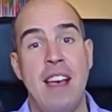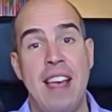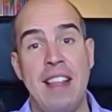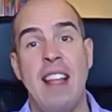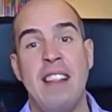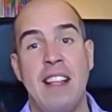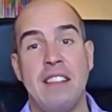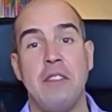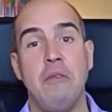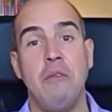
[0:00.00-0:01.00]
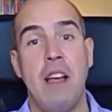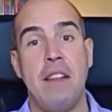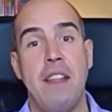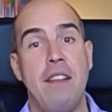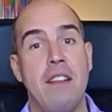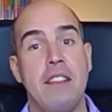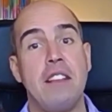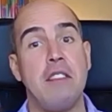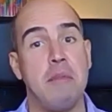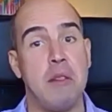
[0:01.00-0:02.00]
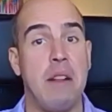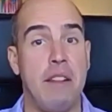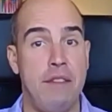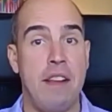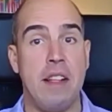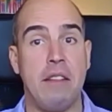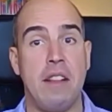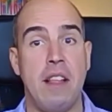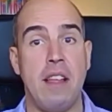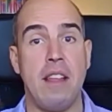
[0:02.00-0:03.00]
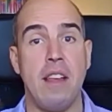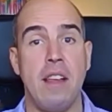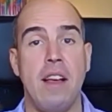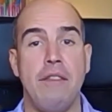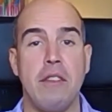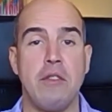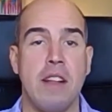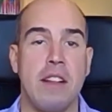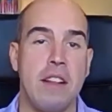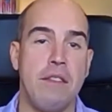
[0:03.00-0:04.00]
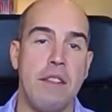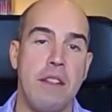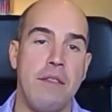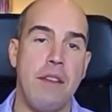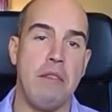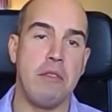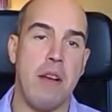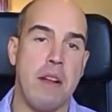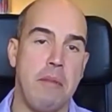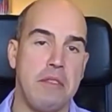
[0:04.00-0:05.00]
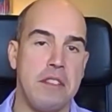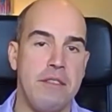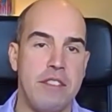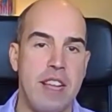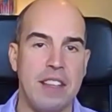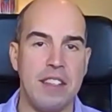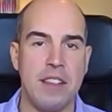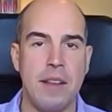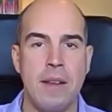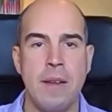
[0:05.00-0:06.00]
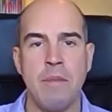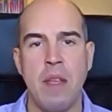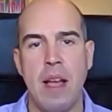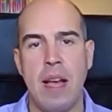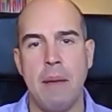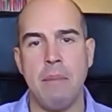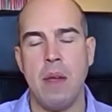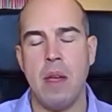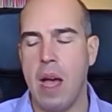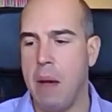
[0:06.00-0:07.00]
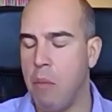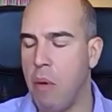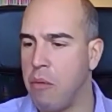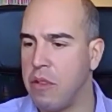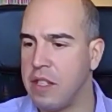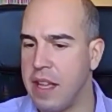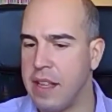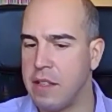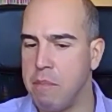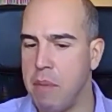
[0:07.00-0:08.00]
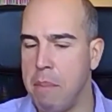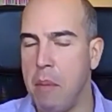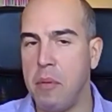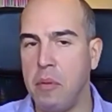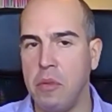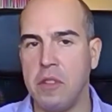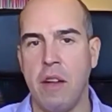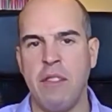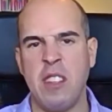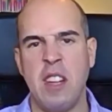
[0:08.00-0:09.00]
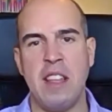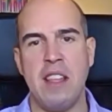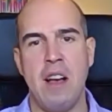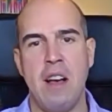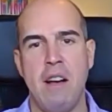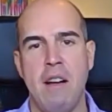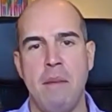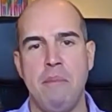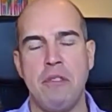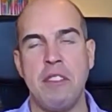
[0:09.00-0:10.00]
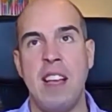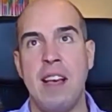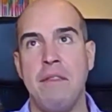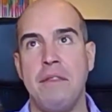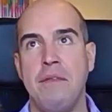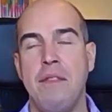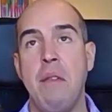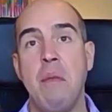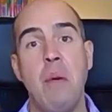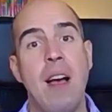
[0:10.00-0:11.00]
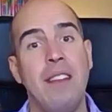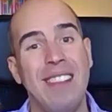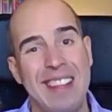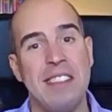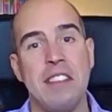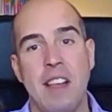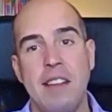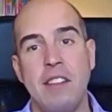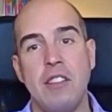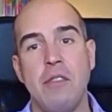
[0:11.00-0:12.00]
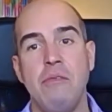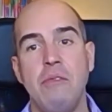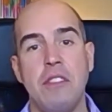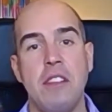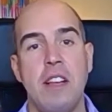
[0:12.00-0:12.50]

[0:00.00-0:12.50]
in that school, and they subsequently find out that they have contracted the virus or had a positive test. What I would say is bubbles obviously are preserved very well inside schools,